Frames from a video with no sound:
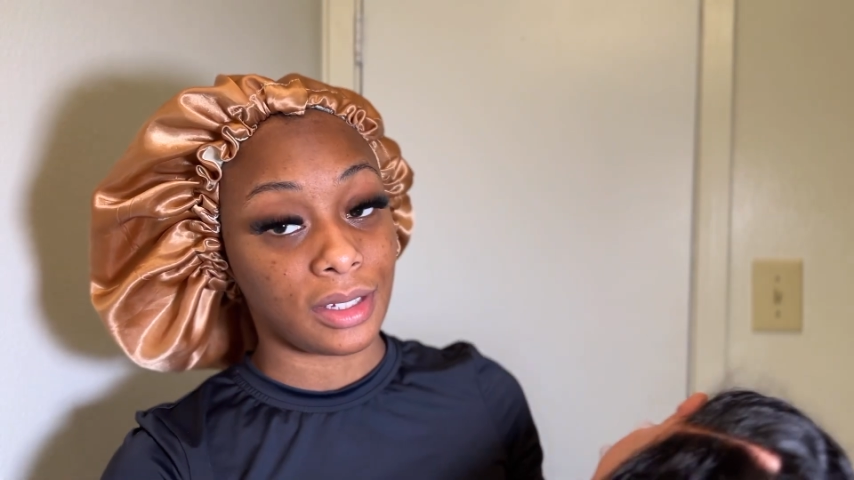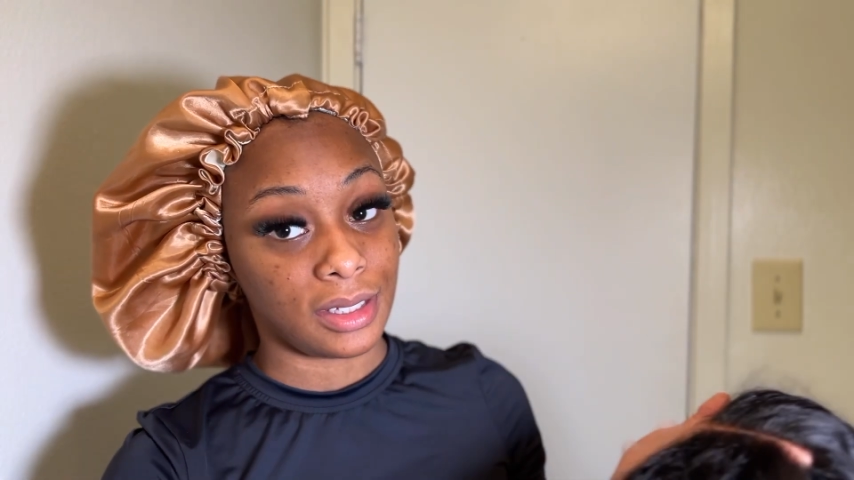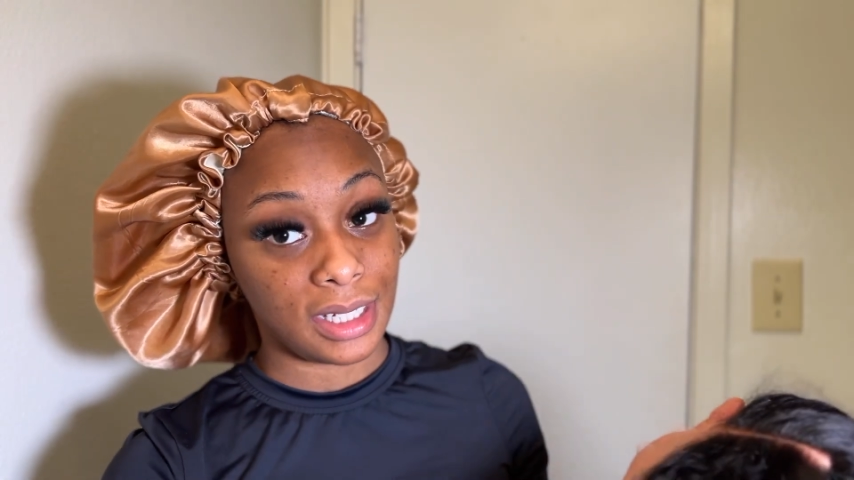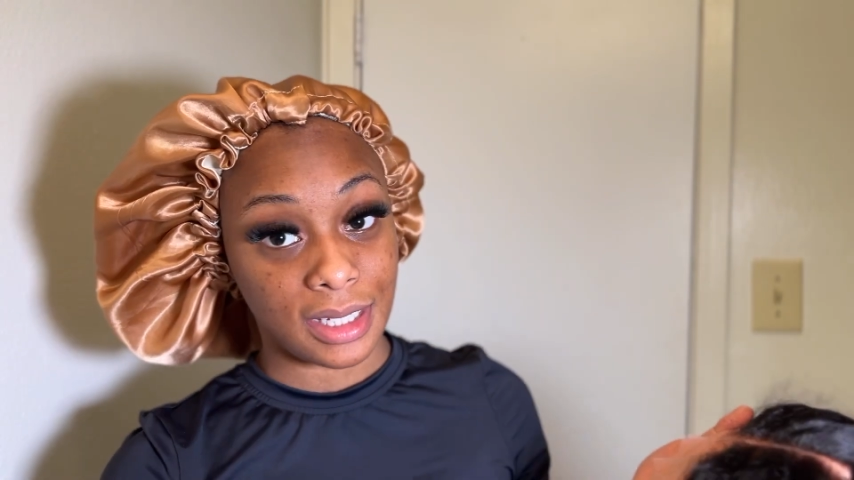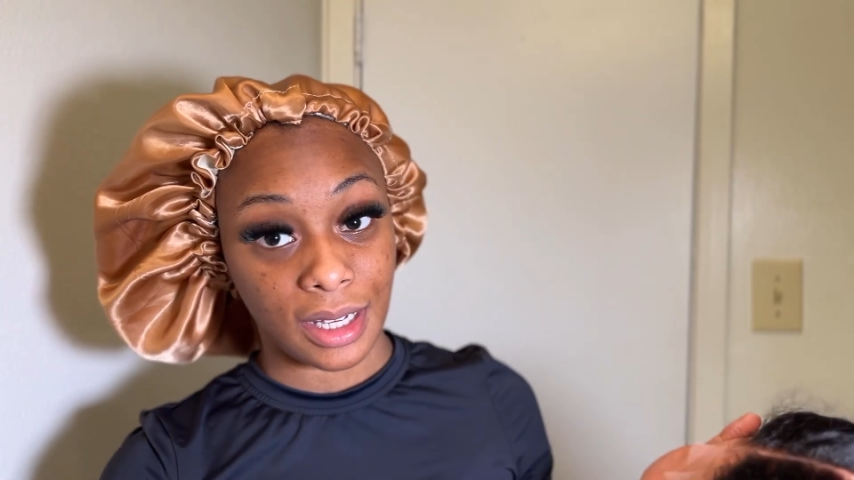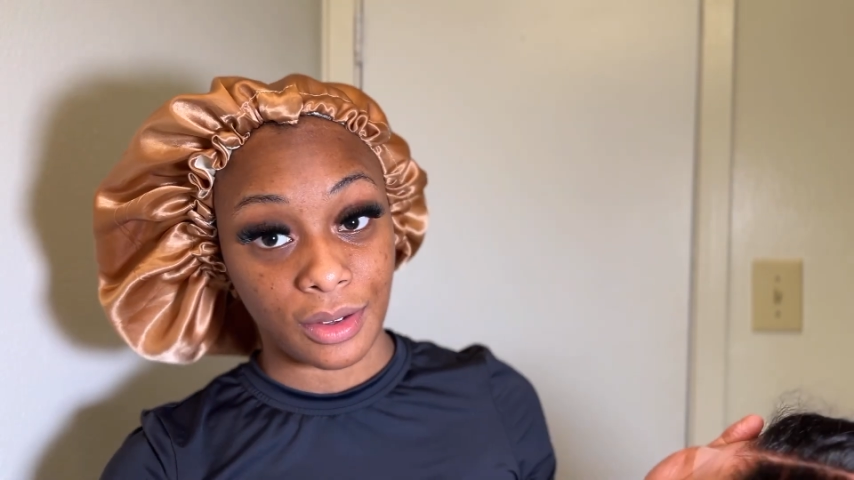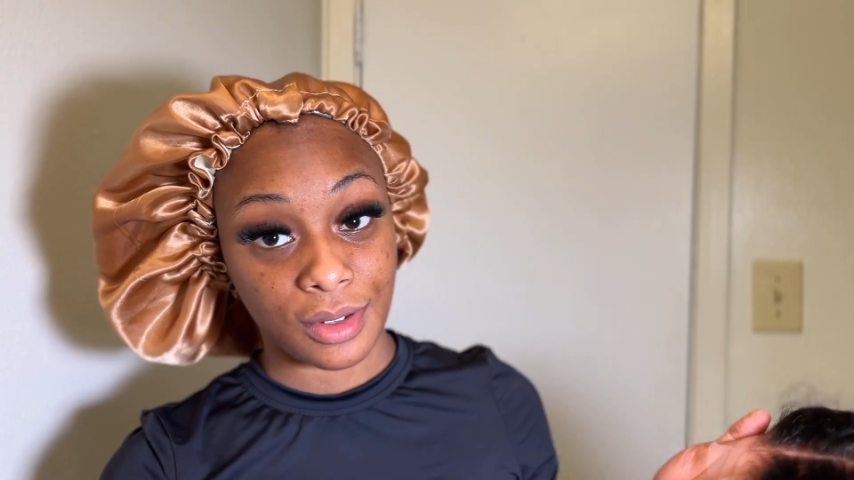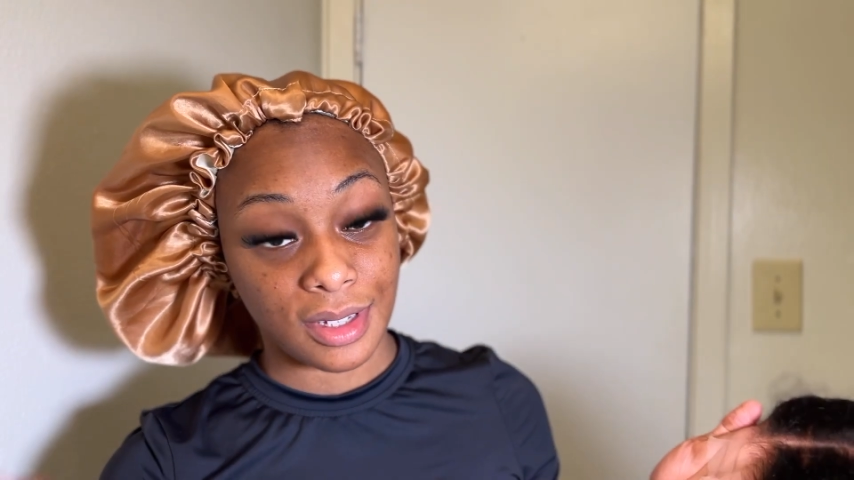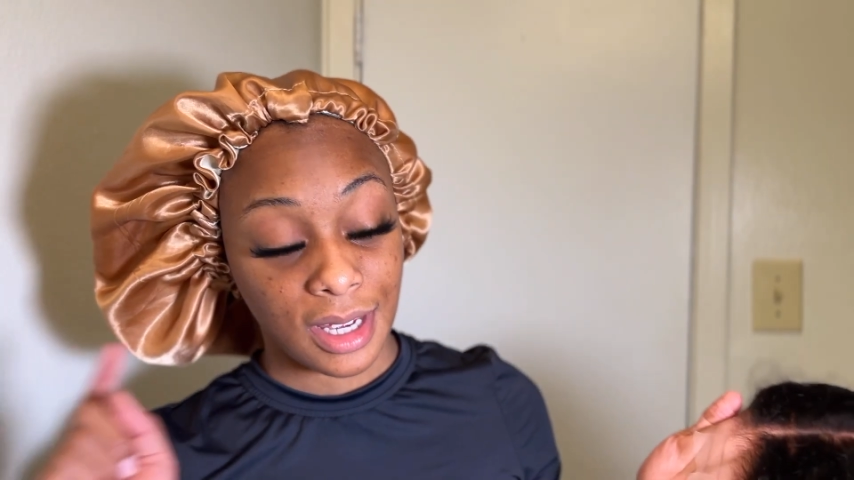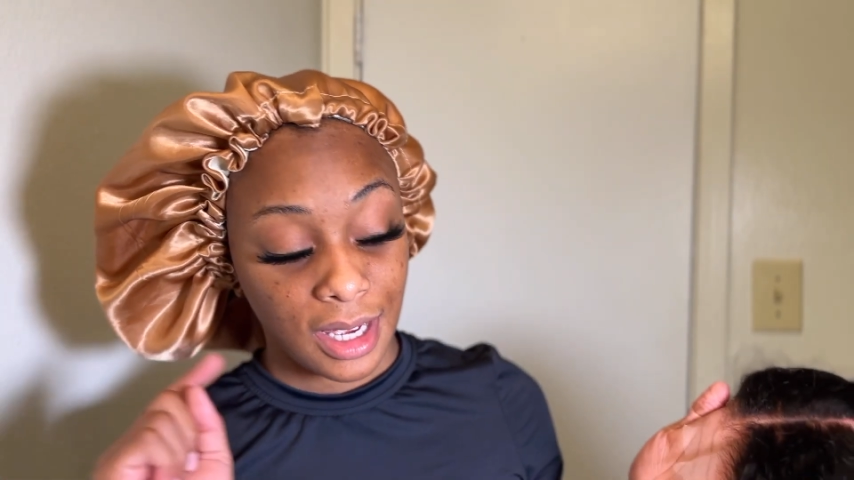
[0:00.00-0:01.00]

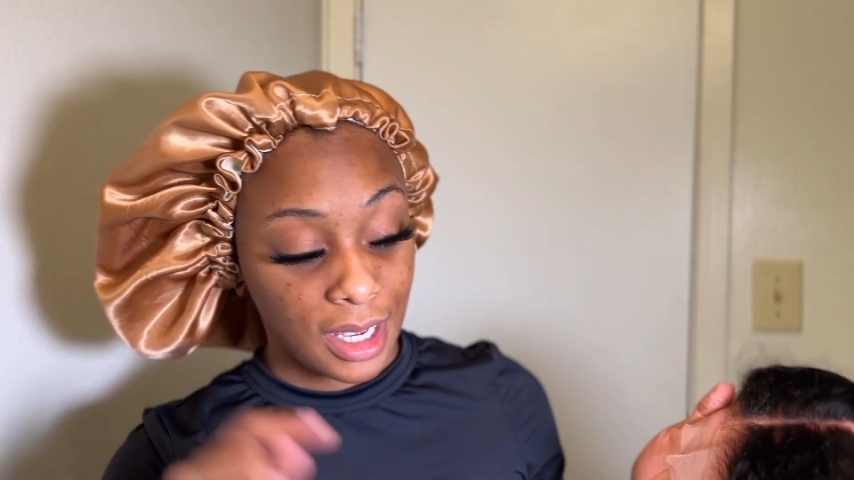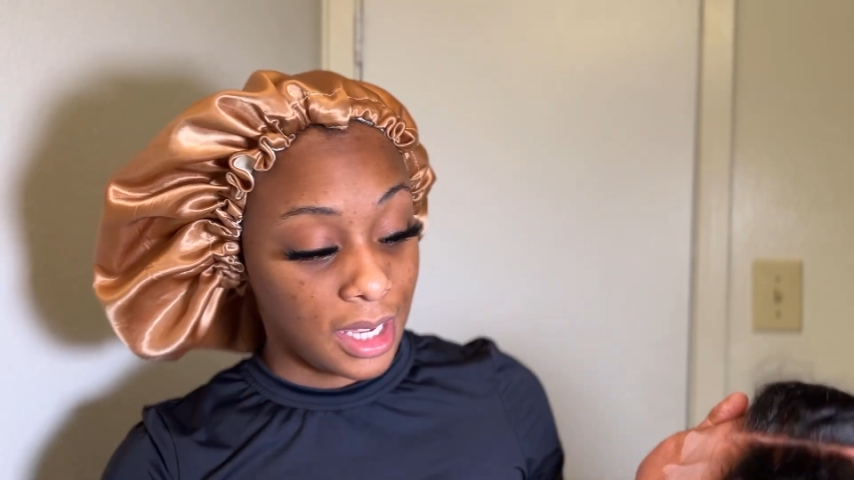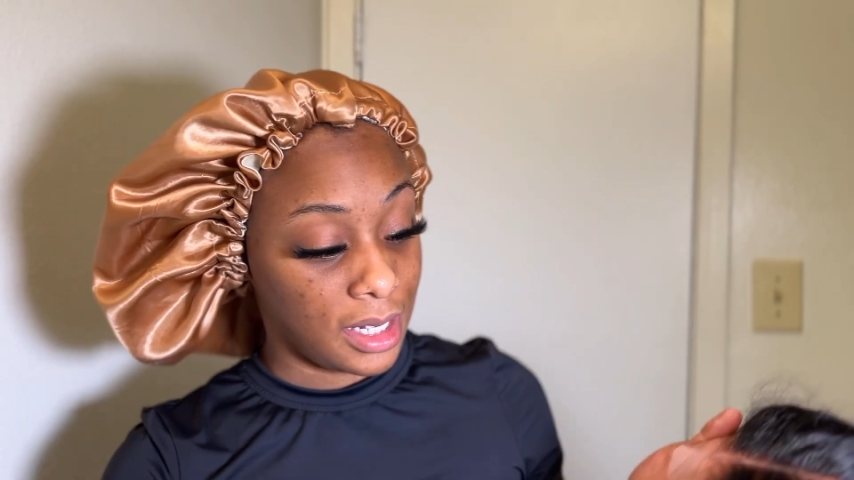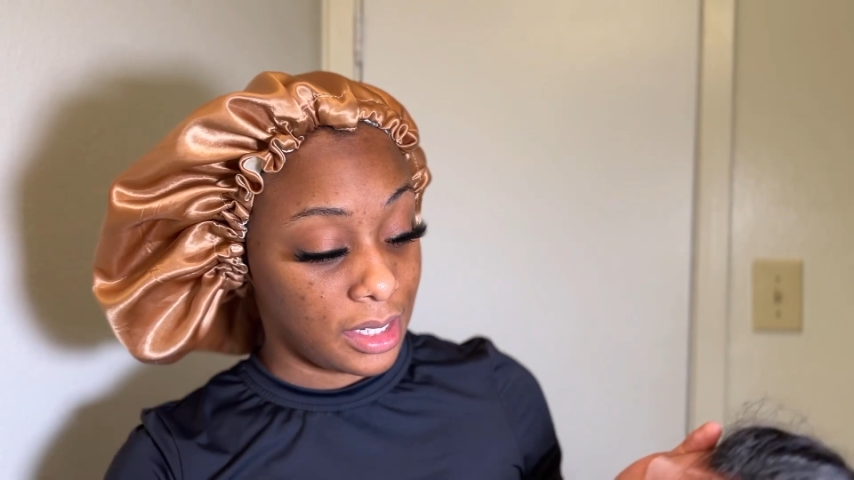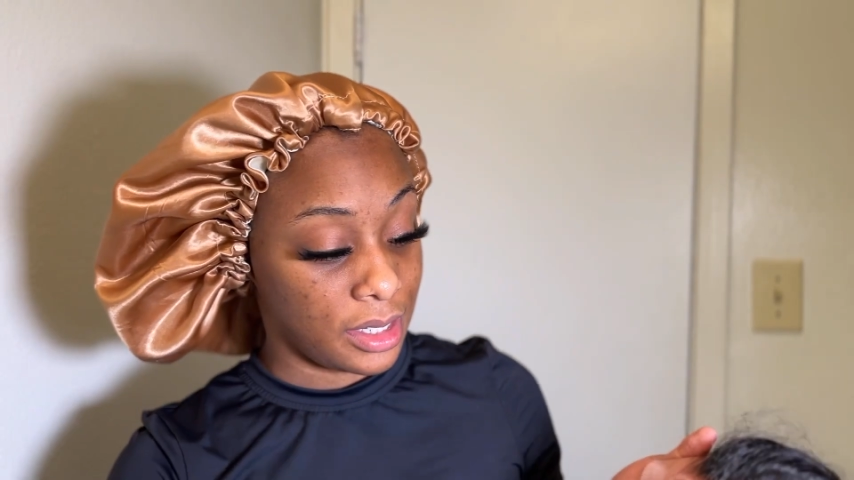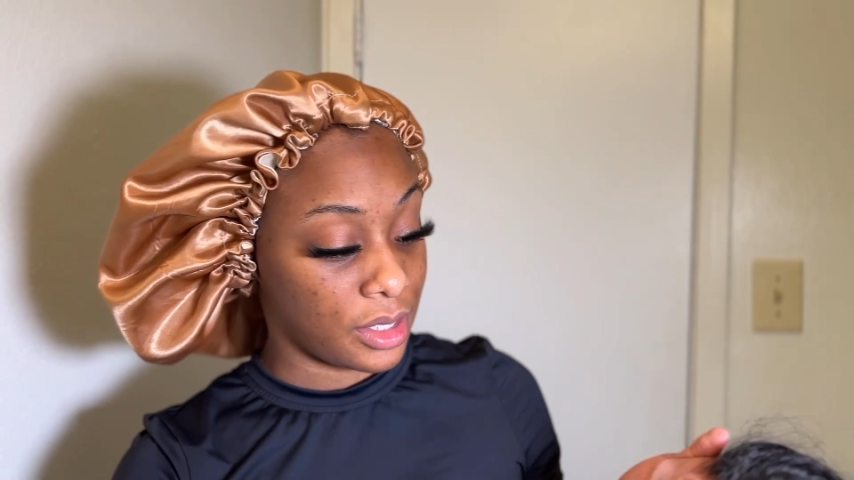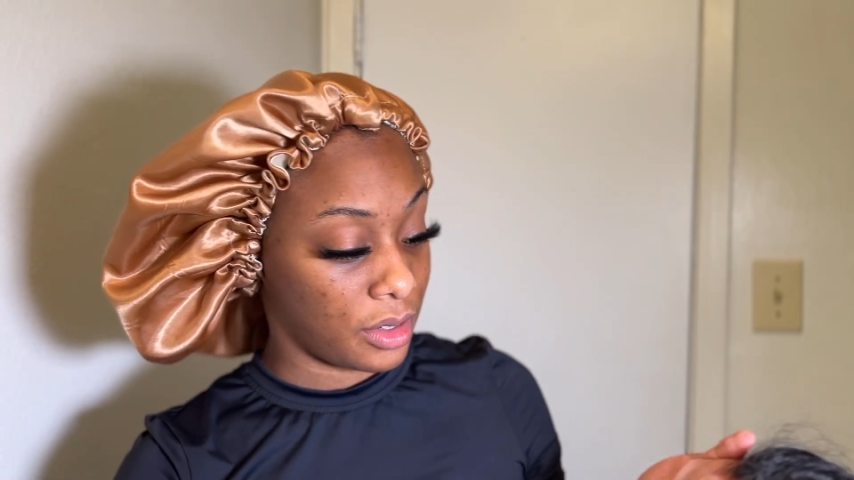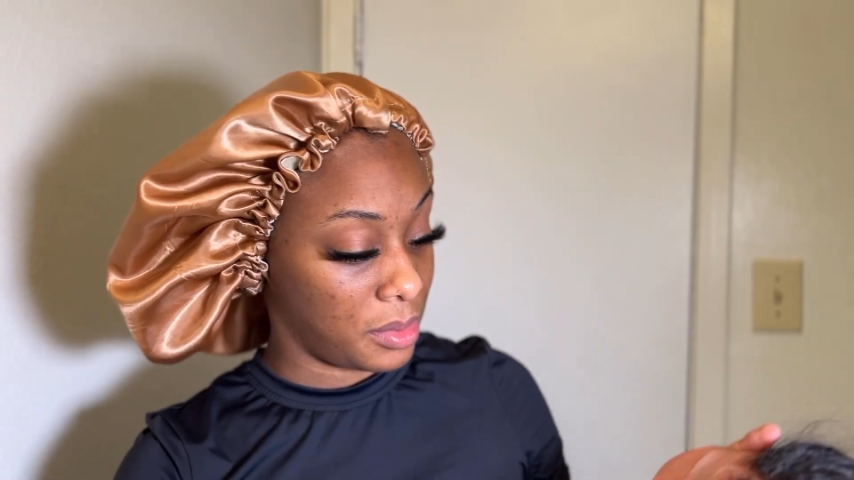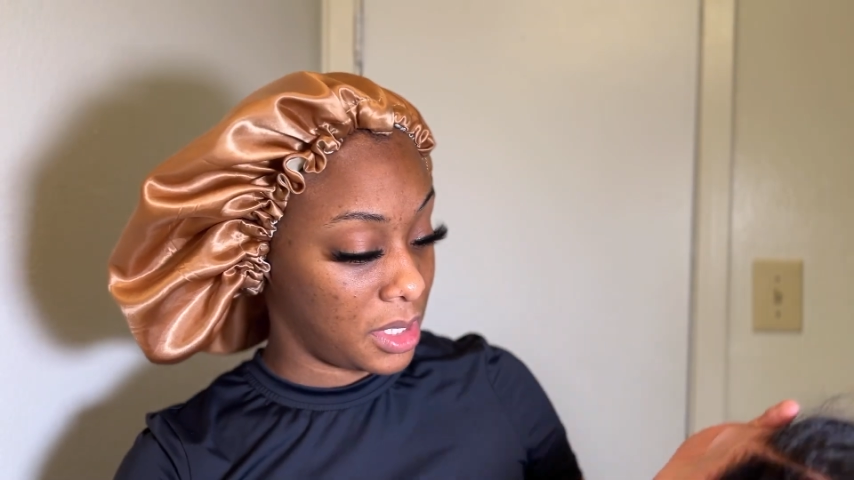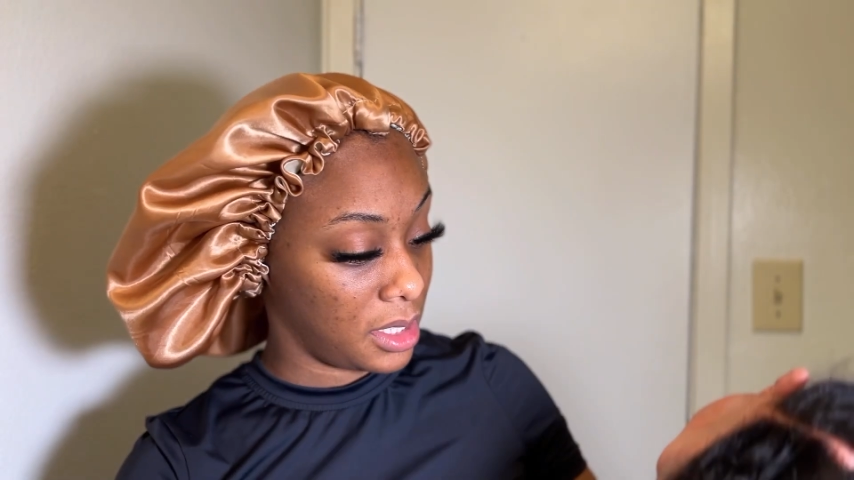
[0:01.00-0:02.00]
details in the
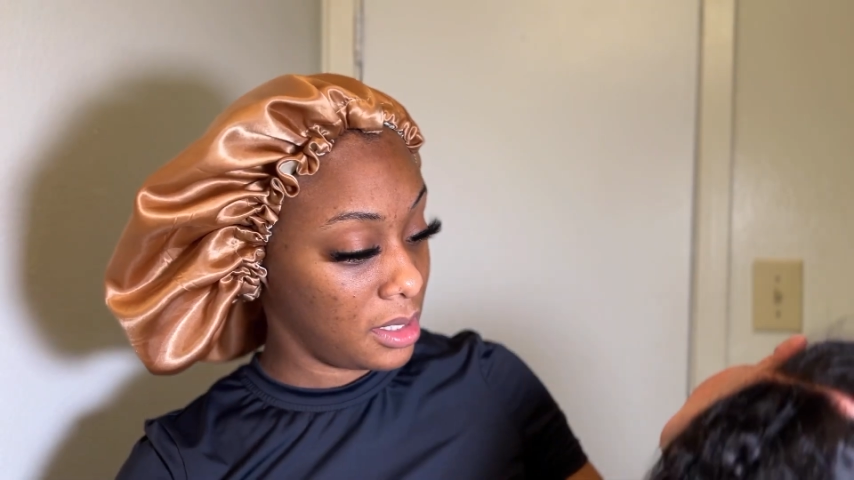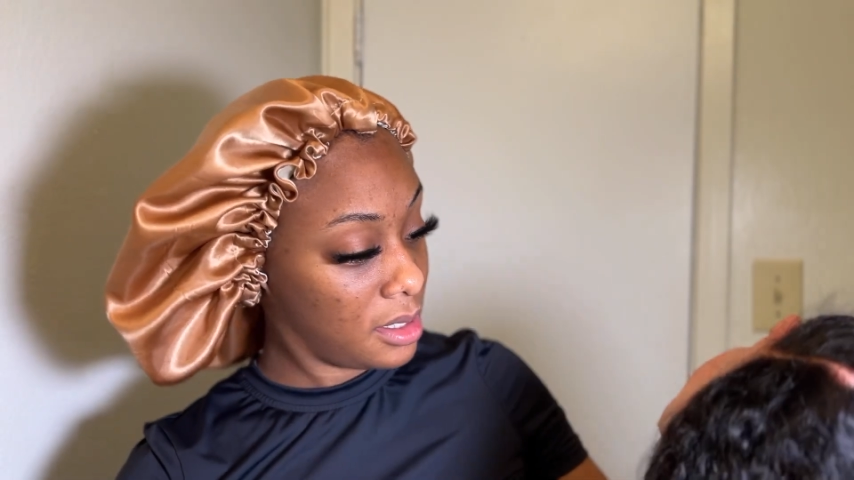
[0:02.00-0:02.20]
description.